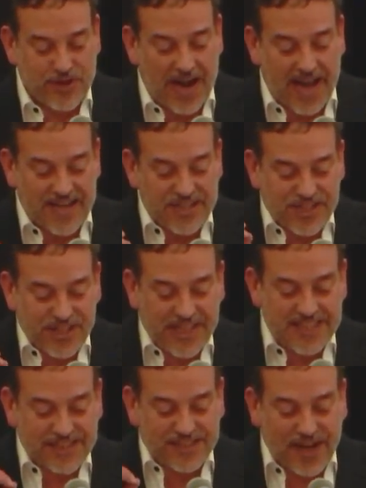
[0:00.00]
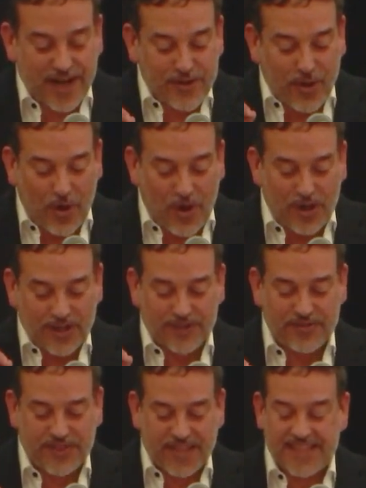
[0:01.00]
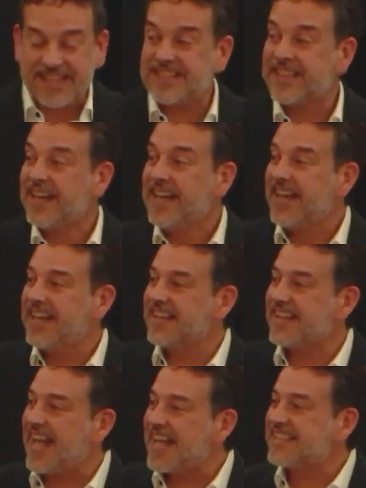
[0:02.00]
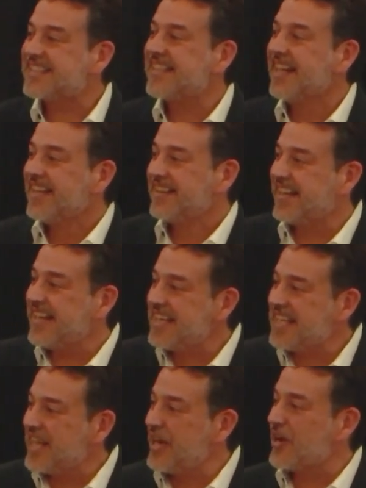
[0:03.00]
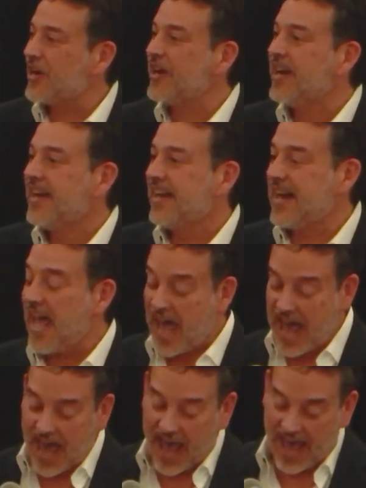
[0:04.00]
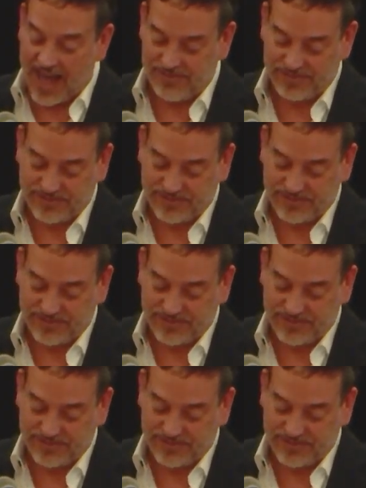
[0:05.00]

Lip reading: and she's done all of this in less than a year and a half.